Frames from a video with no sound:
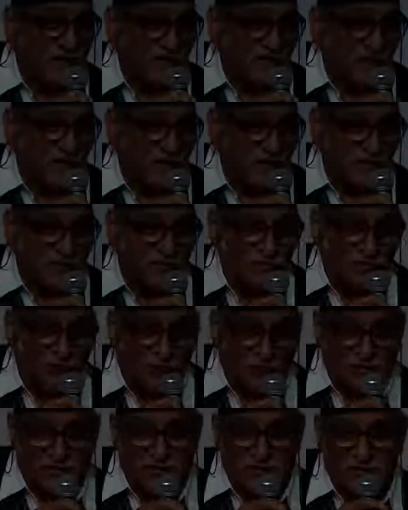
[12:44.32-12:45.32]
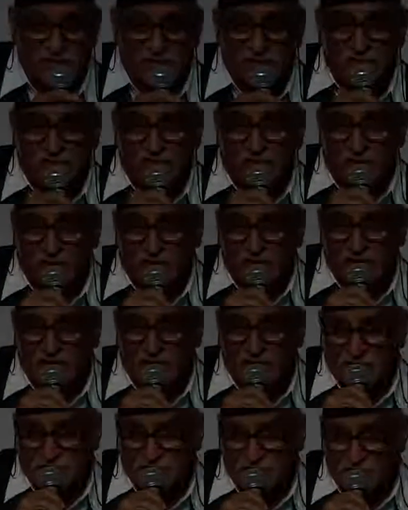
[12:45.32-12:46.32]
are very important for
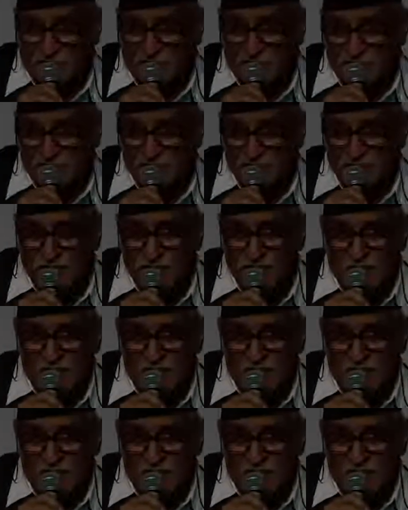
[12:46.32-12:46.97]
attitudes.